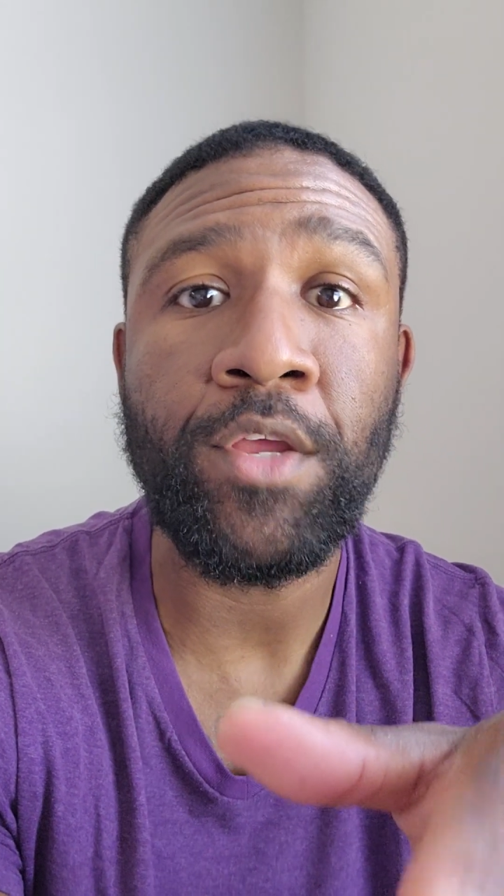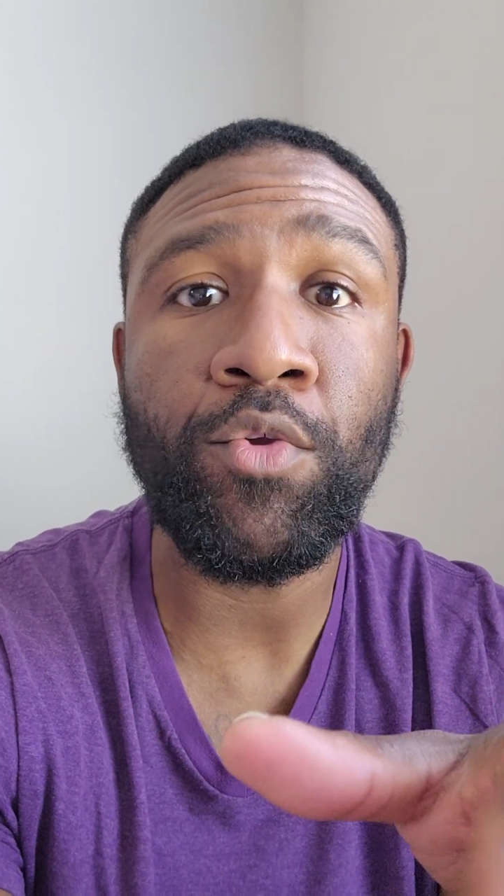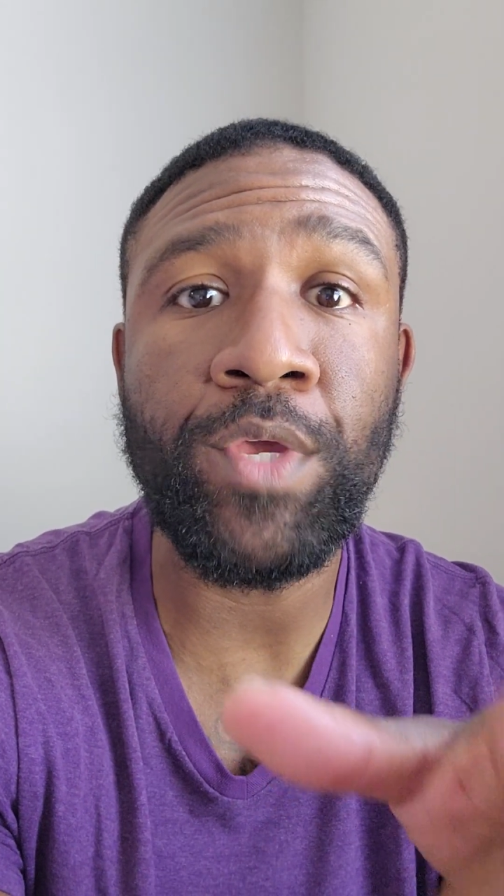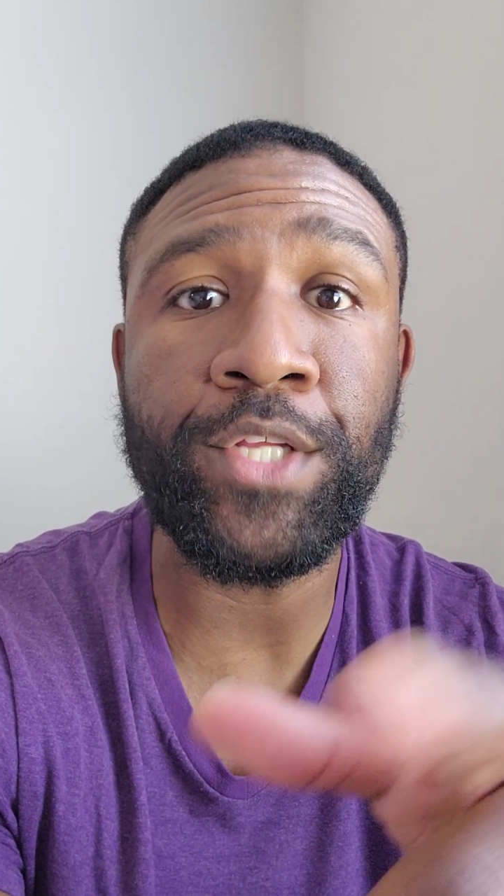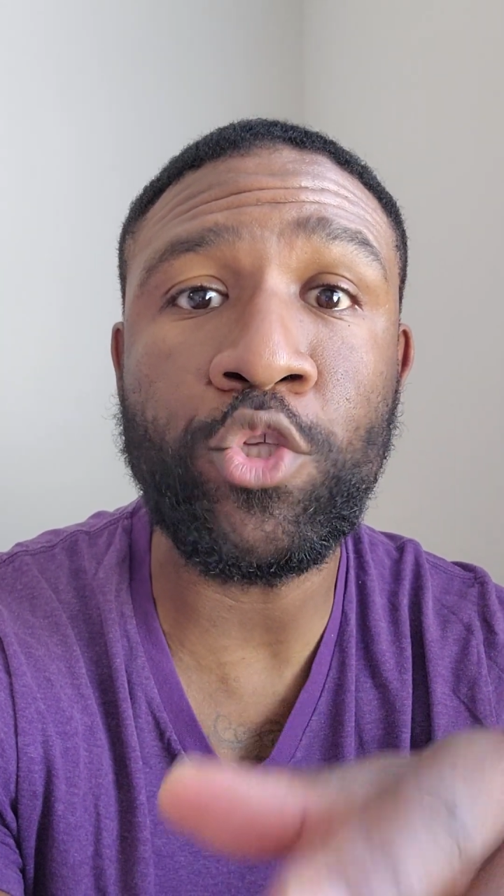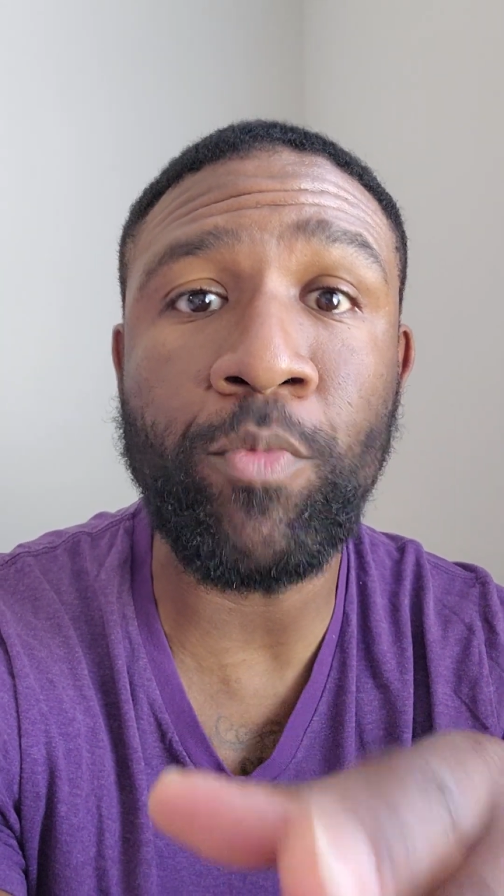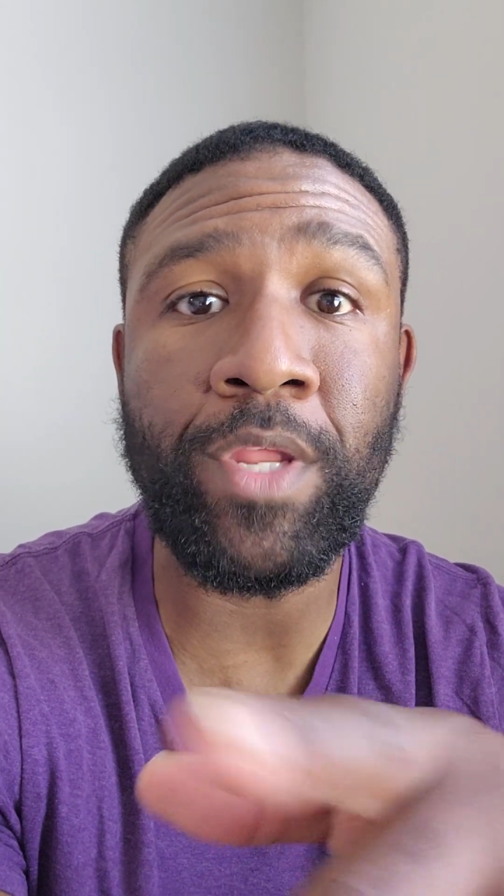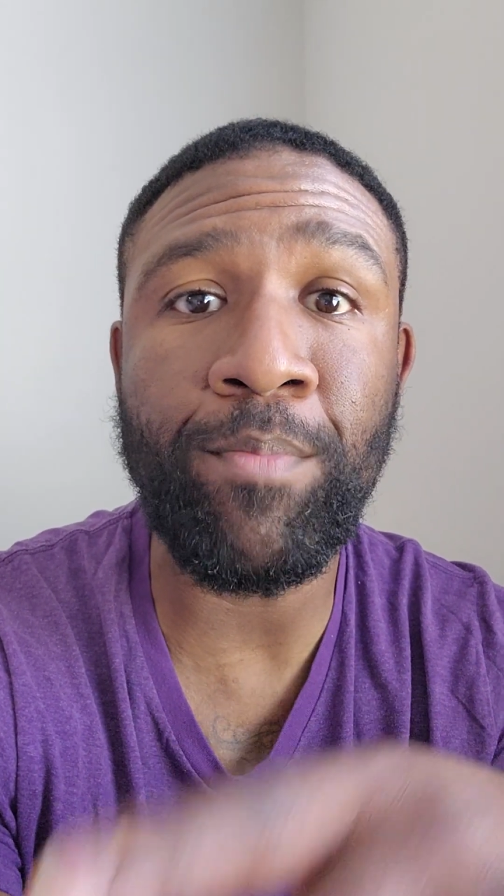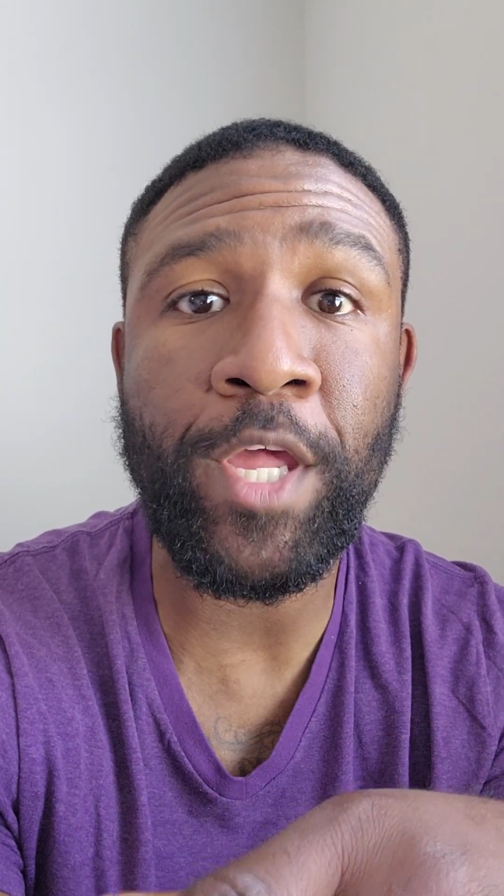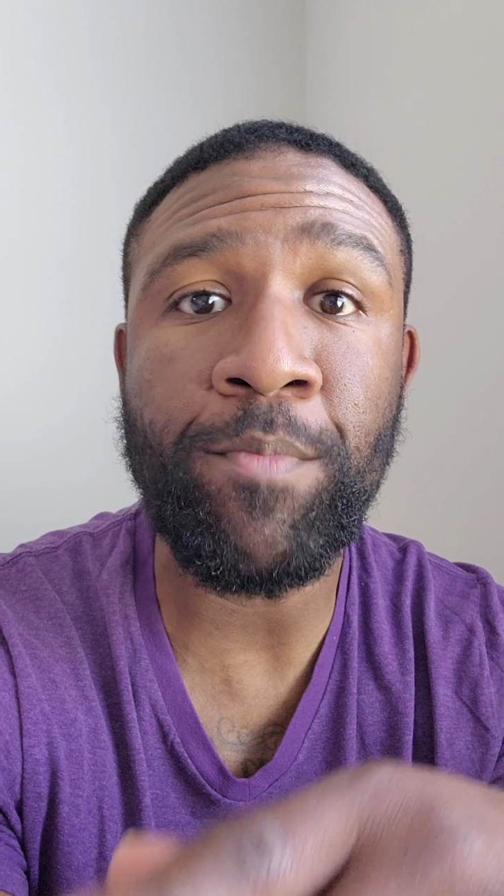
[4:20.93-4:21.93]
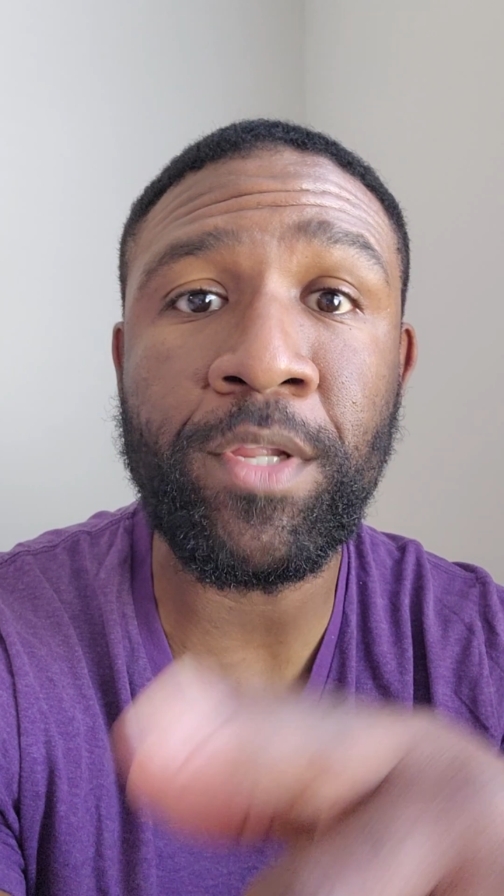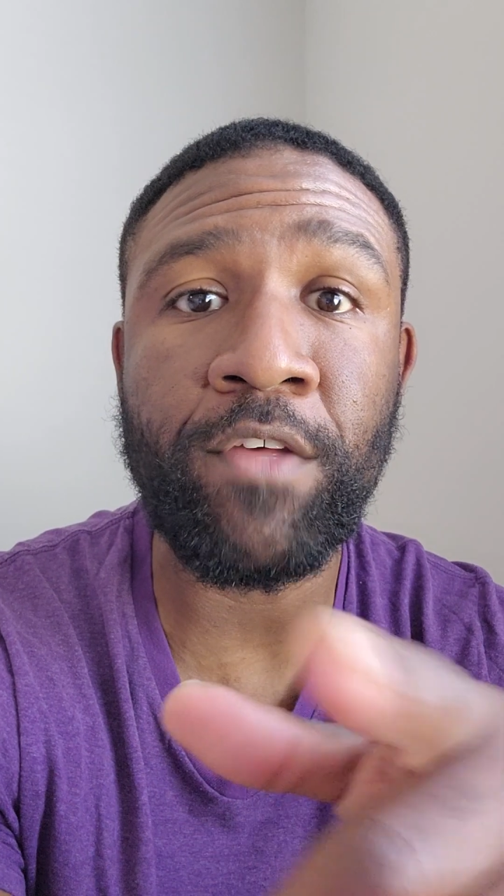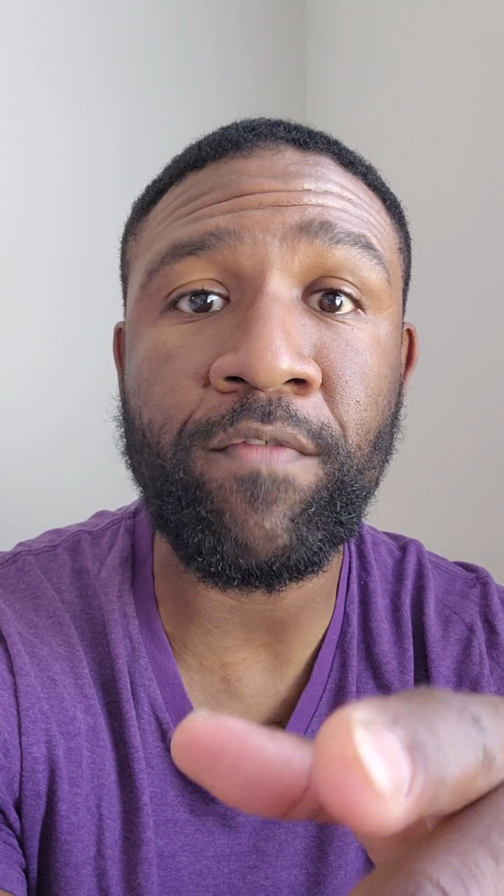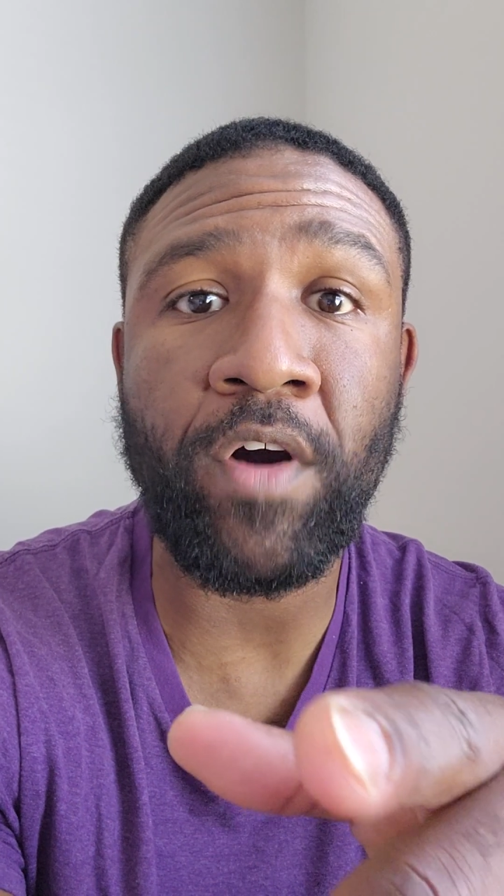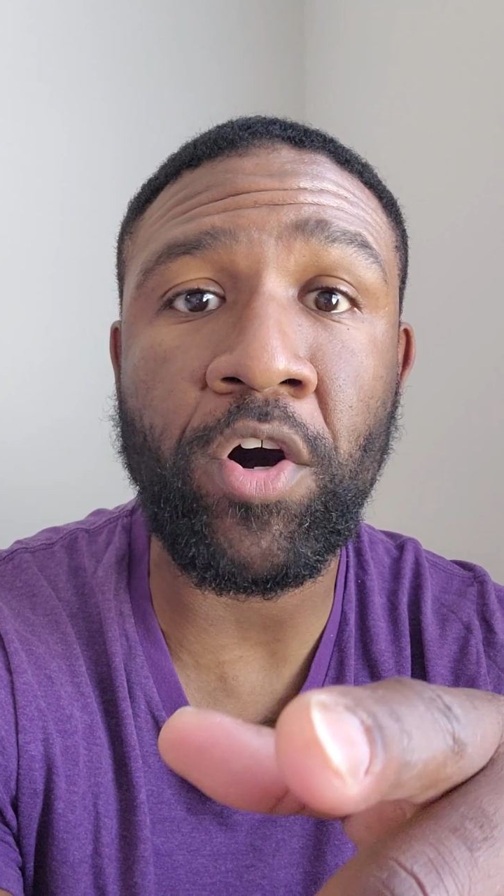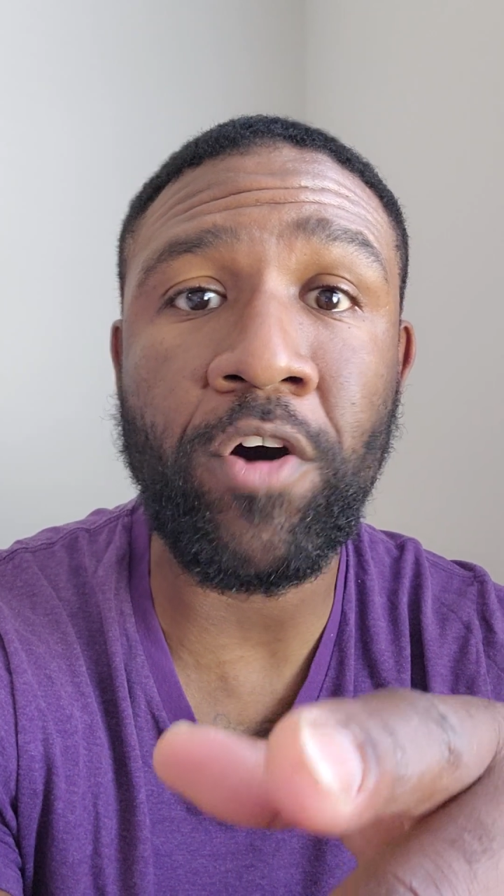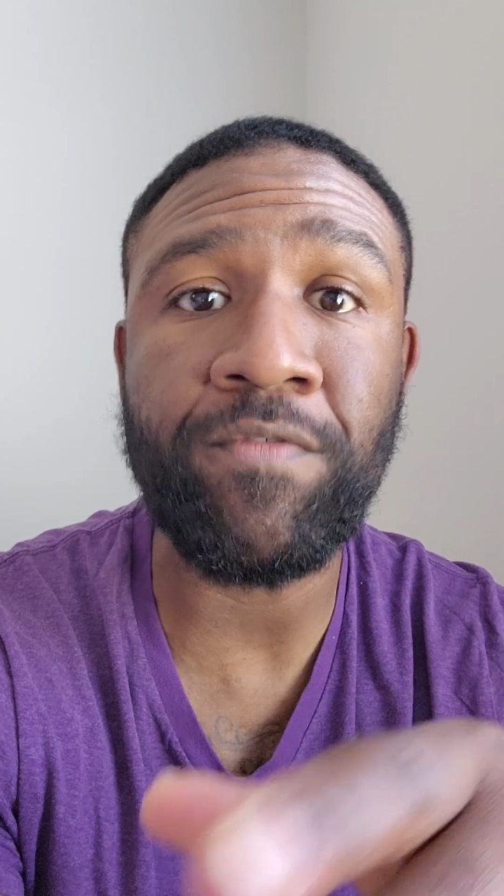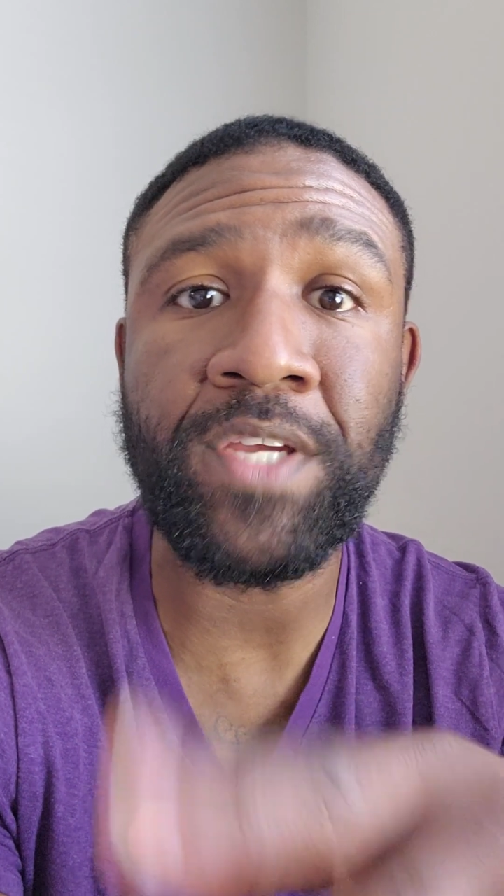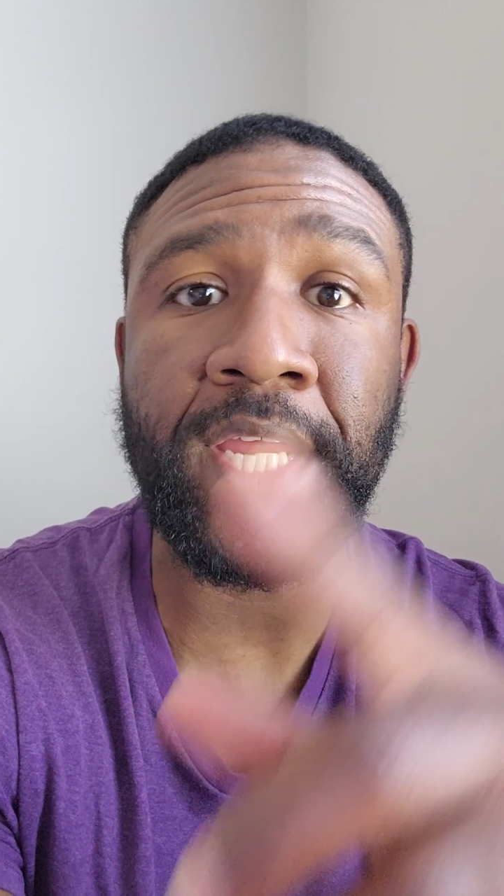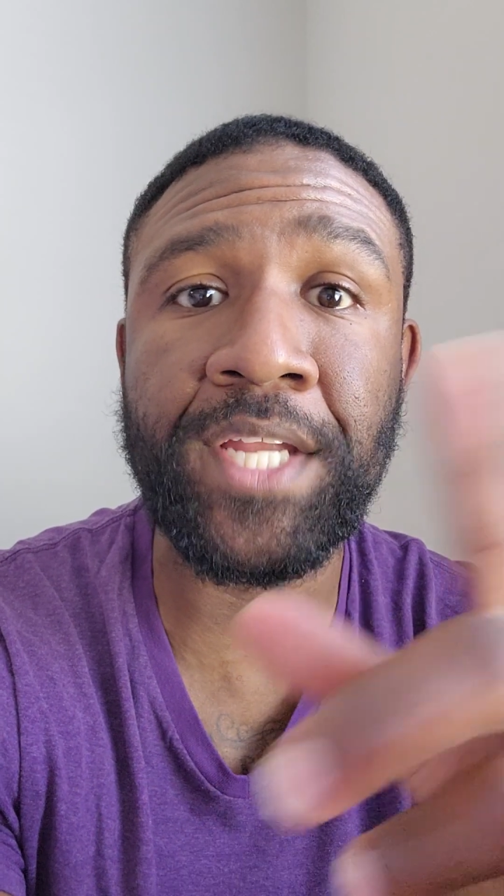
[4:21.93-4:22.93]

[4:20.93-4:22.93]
You get too many people involved and